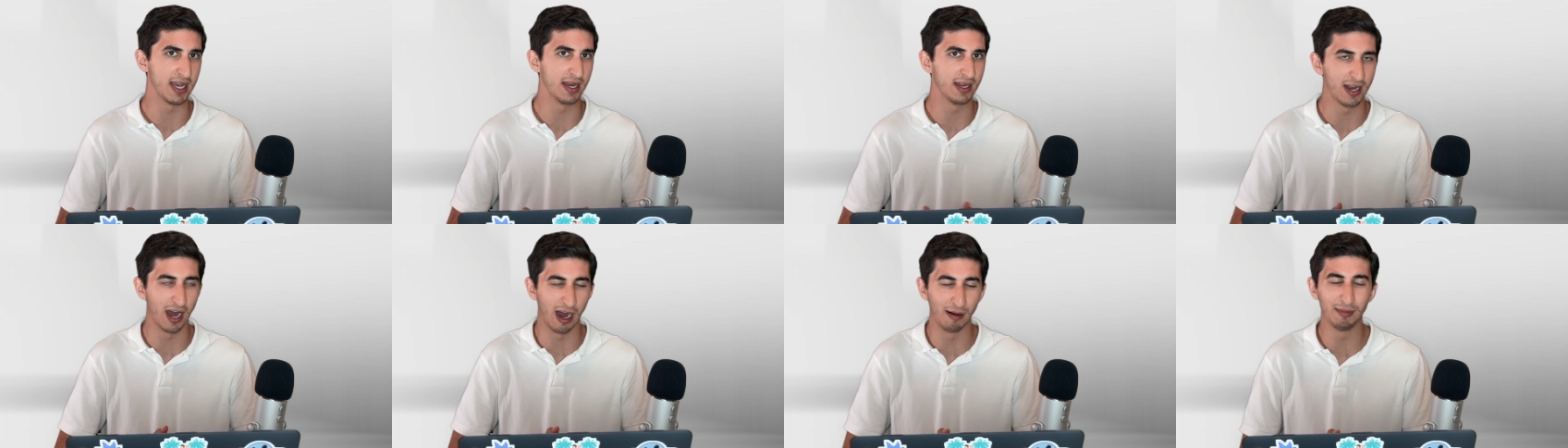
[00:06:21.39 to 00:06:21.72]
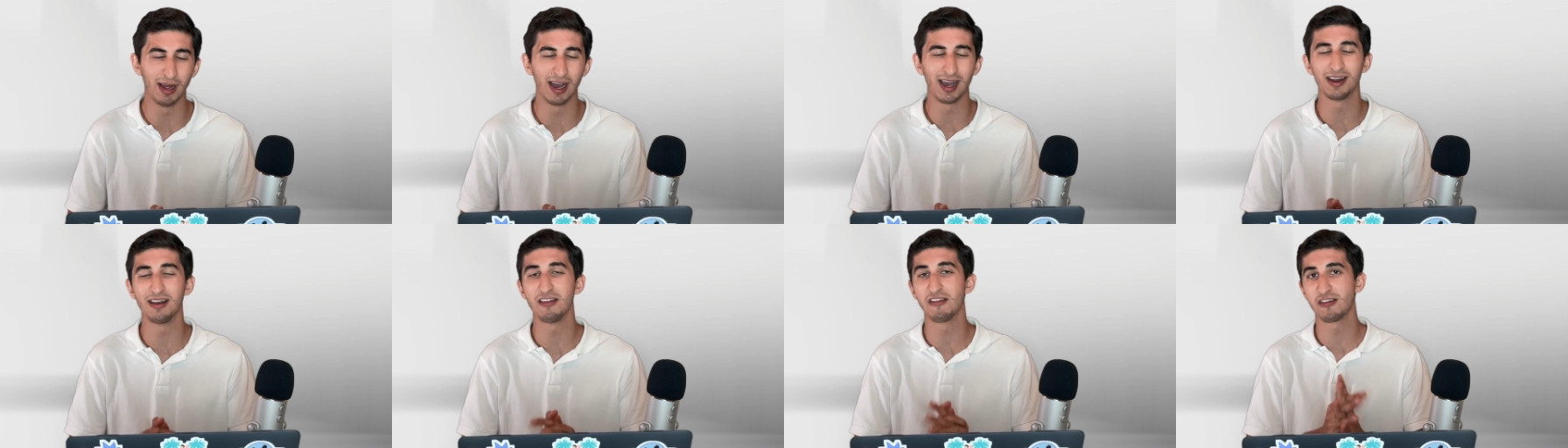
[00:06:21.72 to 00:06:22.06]
Now, I'm
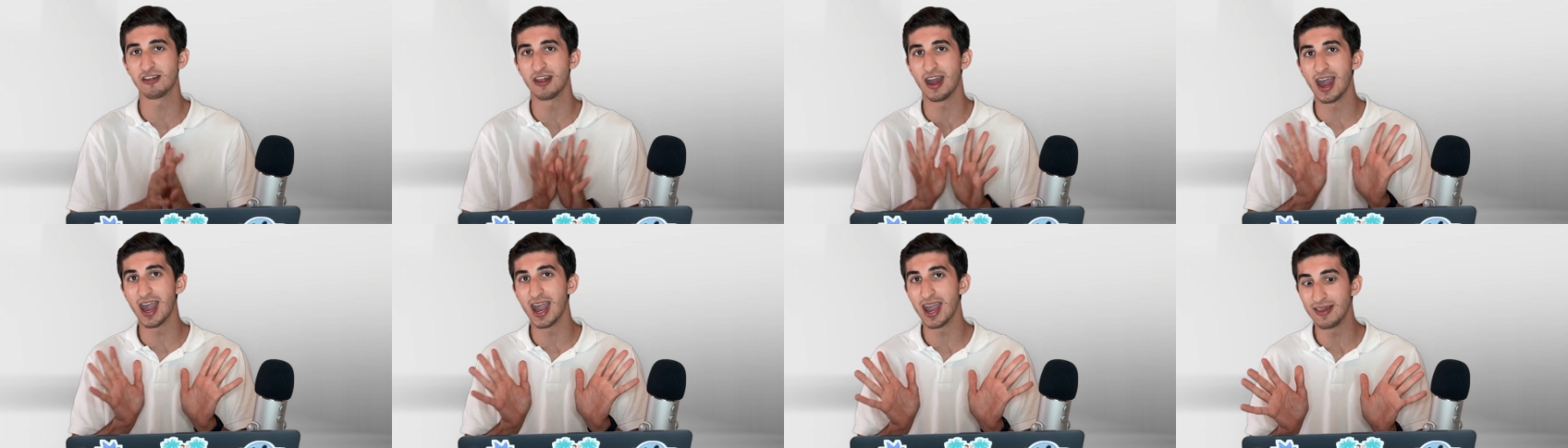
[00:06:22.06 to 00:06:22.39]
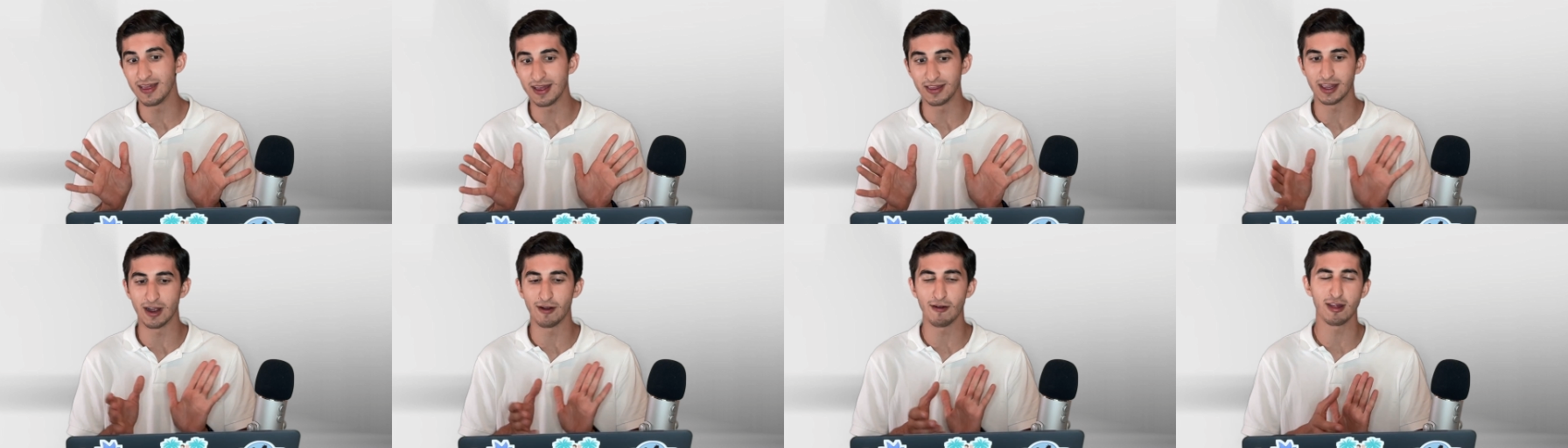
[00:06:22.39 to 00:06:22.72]
not going to say
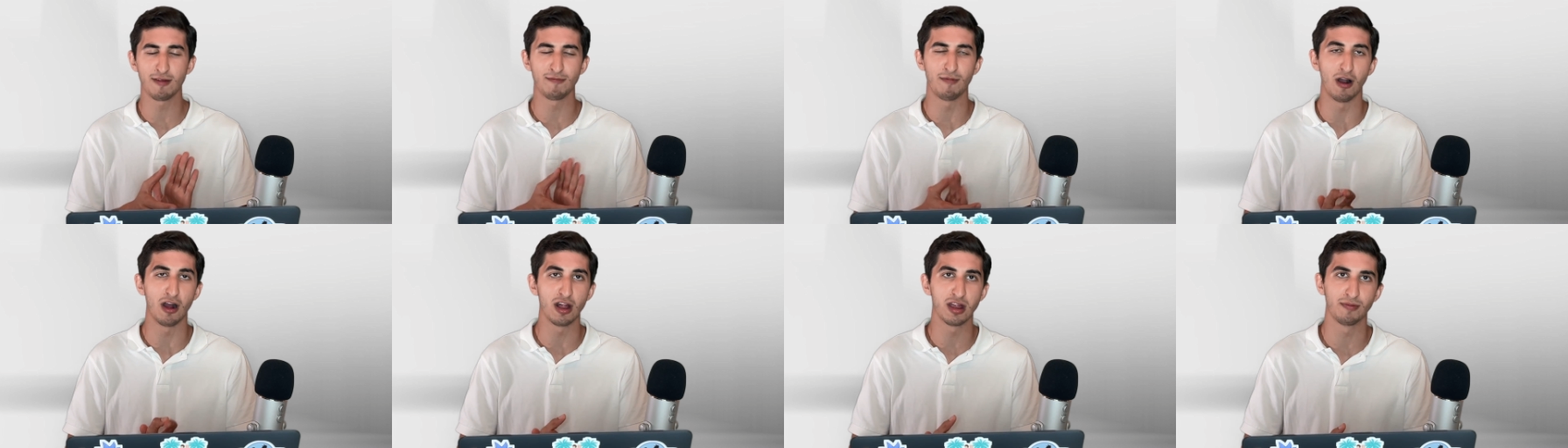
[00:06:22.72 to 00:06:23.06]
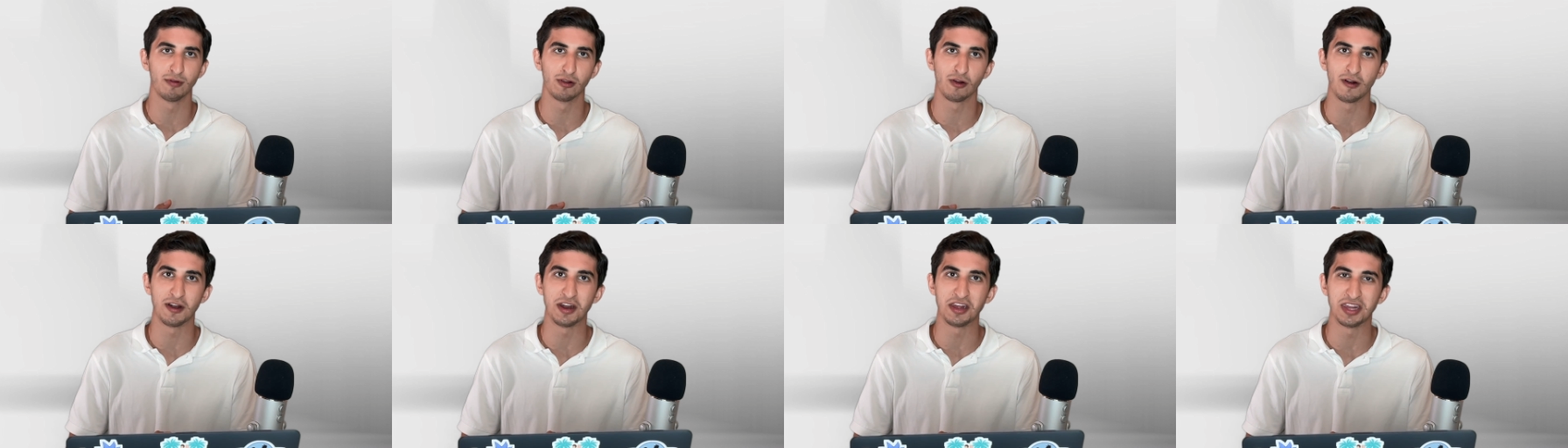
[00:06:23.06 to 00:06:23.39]
that they're responsible
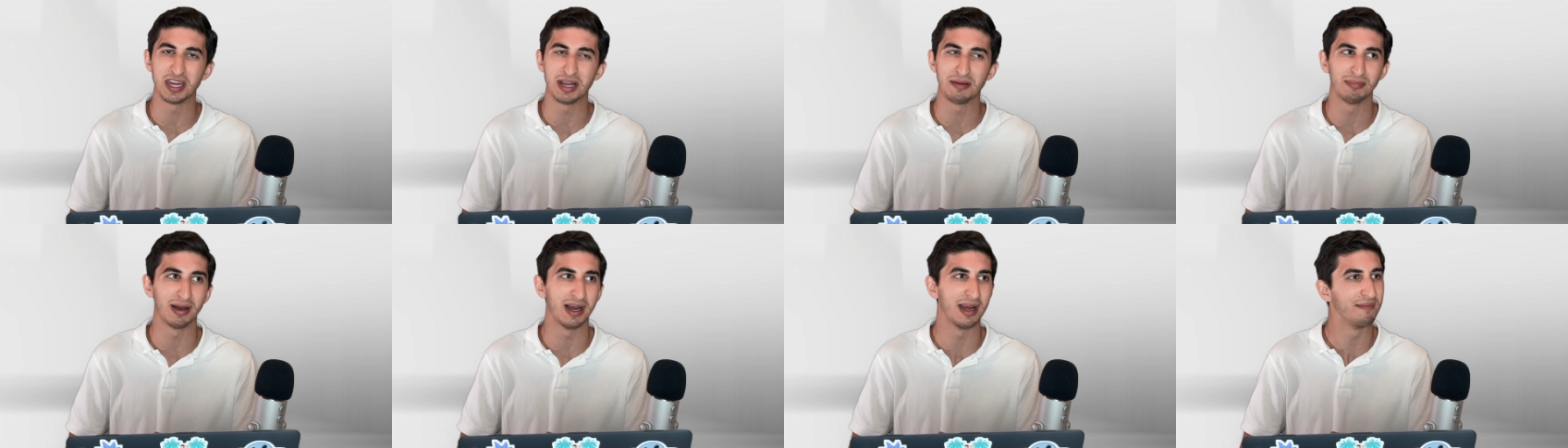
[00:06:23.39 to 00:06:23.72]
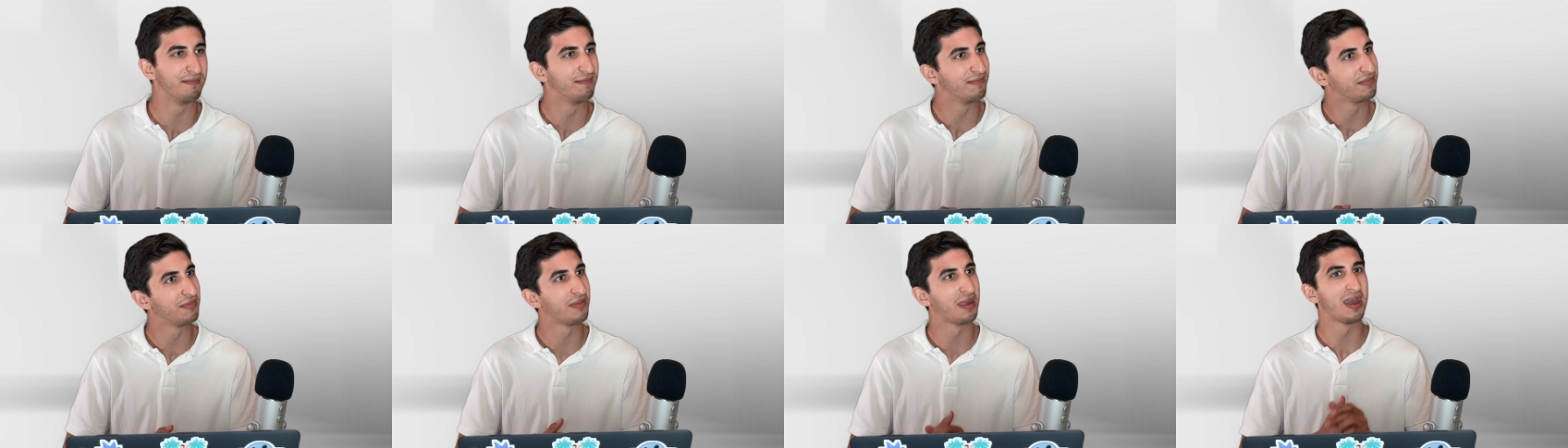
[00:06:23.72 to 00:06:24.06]
or anything, but
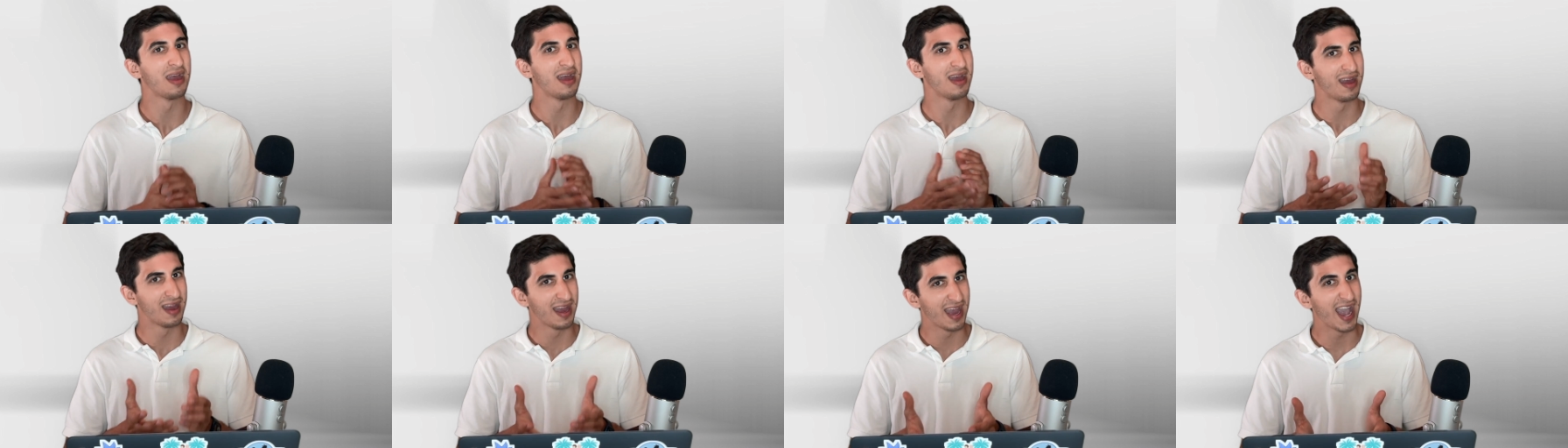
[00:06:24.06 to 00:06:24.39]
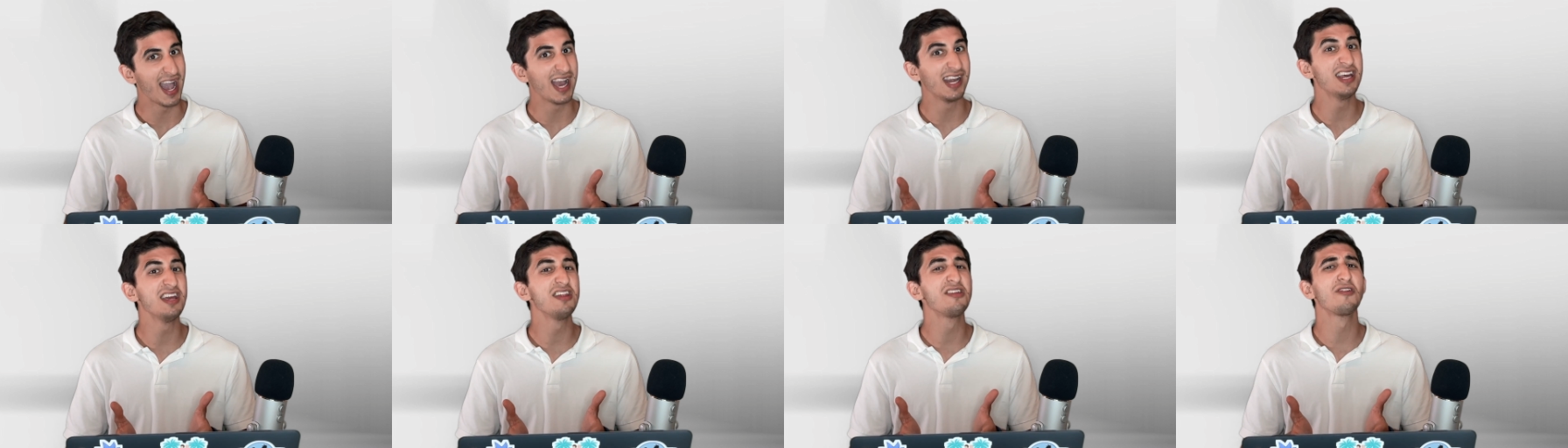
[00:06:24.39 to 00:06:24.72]

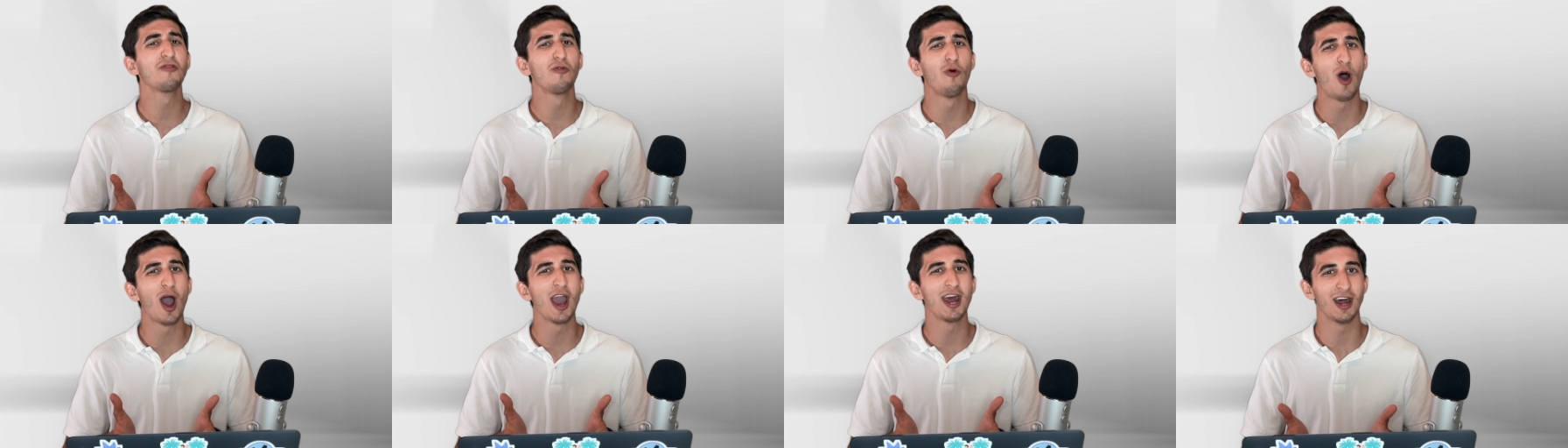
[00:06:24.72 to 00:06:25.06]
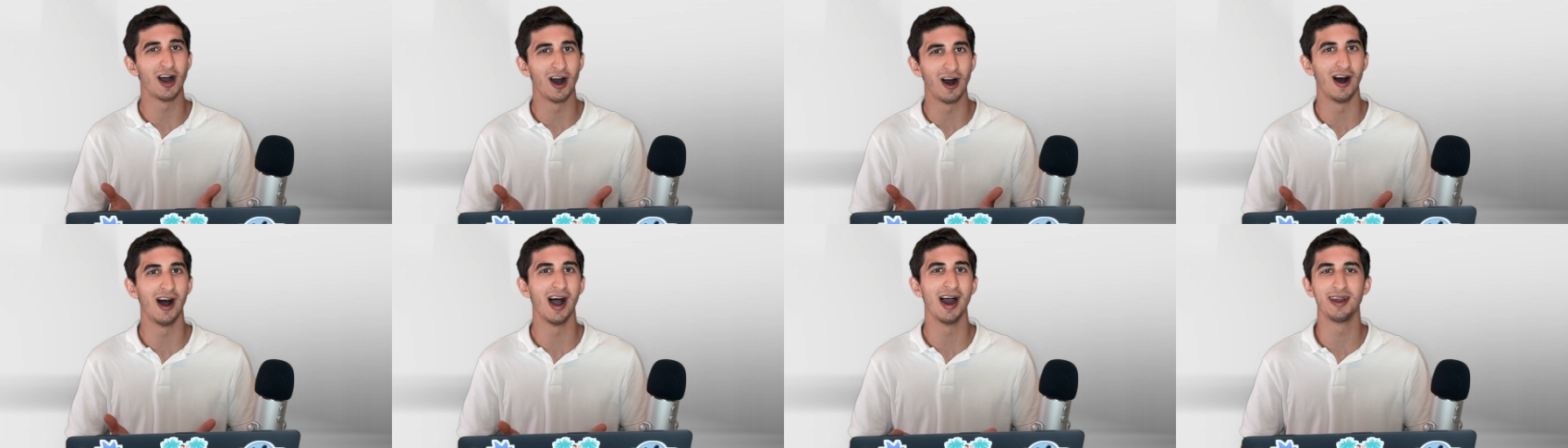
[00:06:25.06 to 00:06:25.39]
it is quite
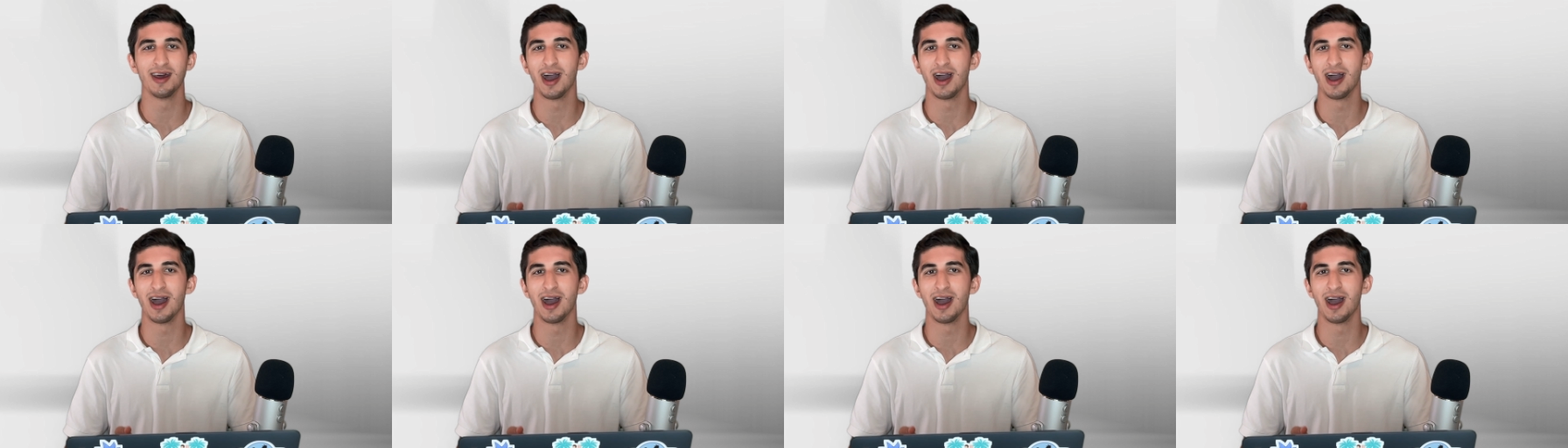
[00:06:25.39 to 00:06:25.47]
odd.